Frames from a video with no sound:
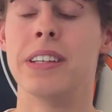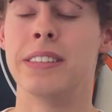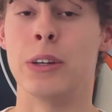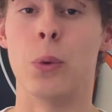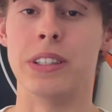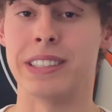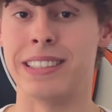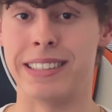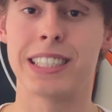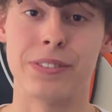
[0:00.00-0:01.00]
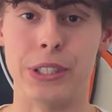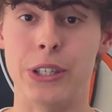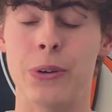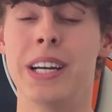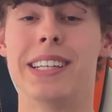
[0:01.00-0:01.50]
the ones in this
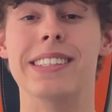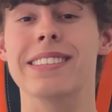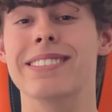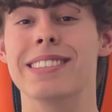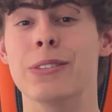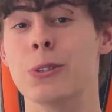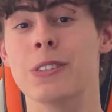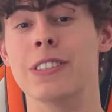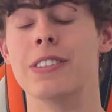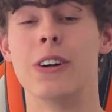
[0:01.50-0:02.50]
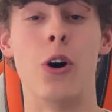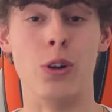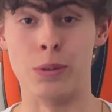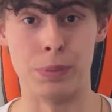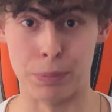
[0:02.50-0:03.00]
video, then it will
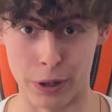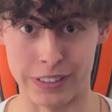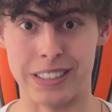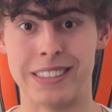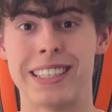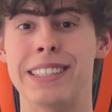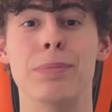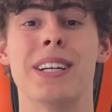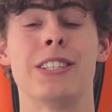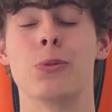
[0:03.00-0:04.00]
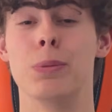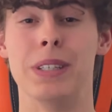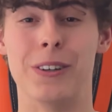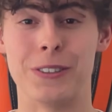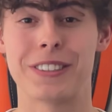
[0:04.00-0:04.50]
all be pointless and the magic will
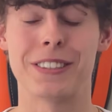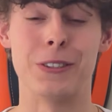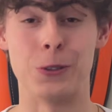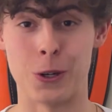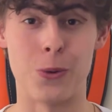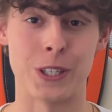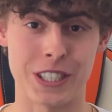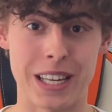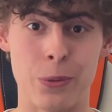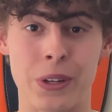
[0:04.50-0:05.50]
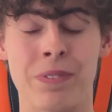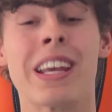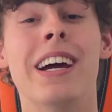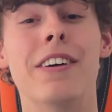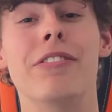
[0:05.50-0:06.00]
be lost. So go watch that one.
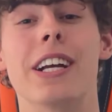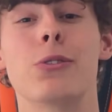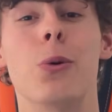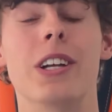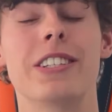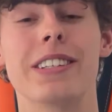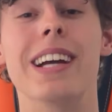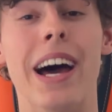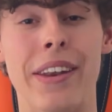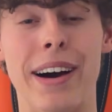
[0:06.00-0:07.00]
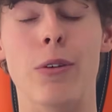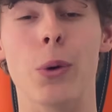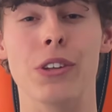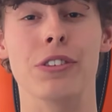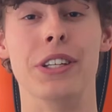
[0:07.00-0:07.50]
Thanks for watching and have a
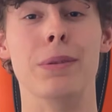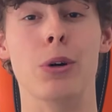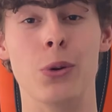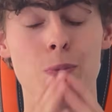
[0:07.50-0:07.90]
wonderful day, bro.